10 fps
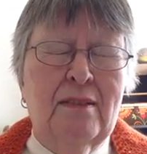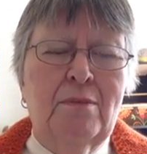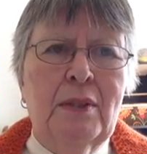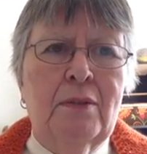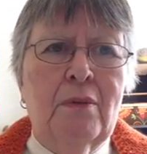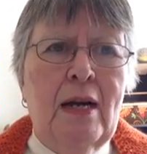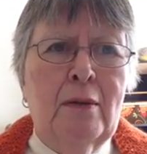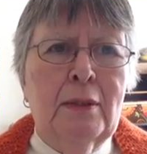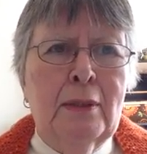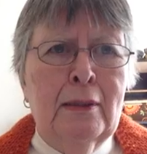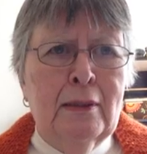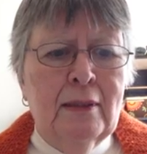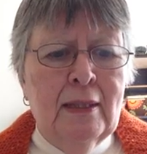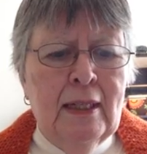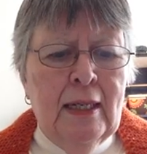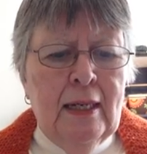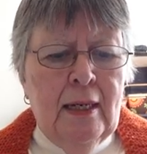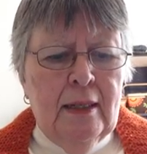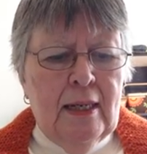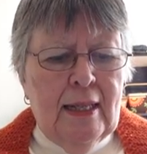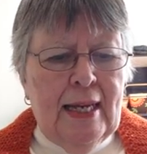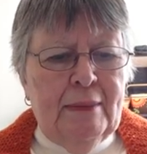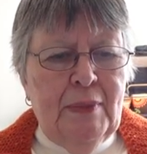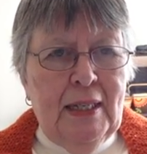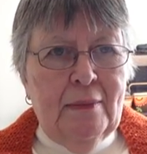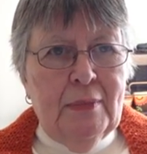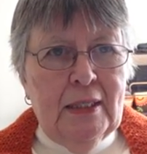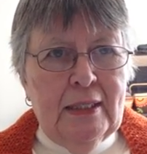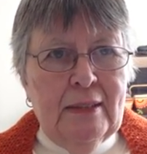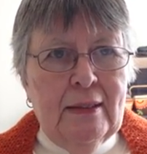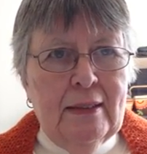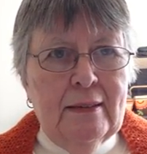been around. Not like me, I'm just a